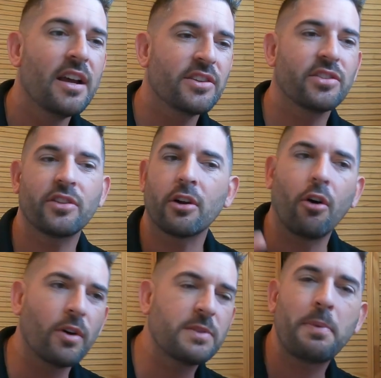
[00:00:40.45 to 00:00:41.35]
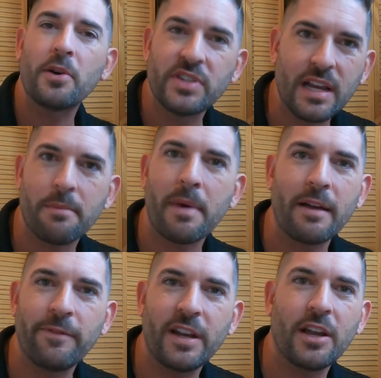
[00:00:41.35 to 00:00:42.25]
So they're always posting on my
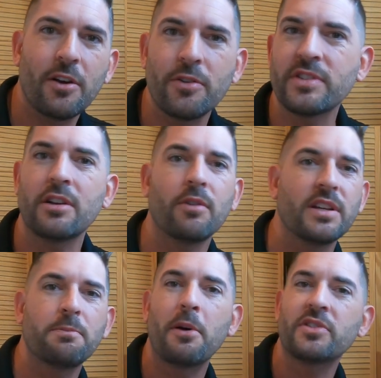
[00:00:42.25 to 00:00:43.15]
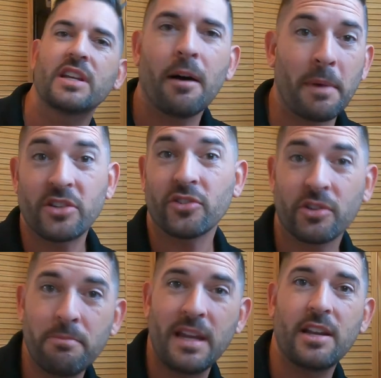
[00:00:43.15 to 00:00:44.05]
videos and always posting on my
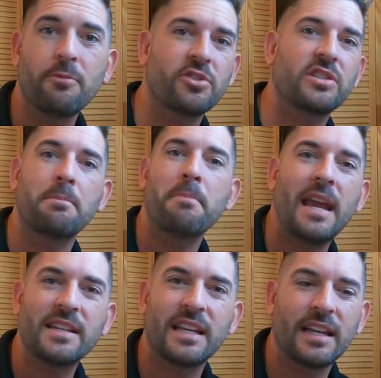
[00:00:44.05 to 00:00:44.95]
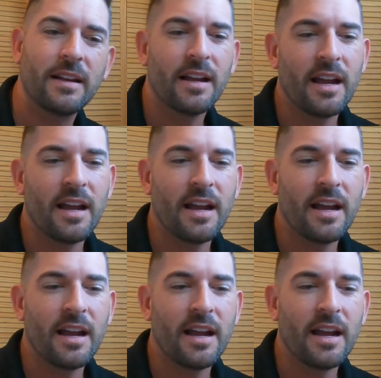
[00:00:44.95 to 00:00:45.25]
social media, which is amazing.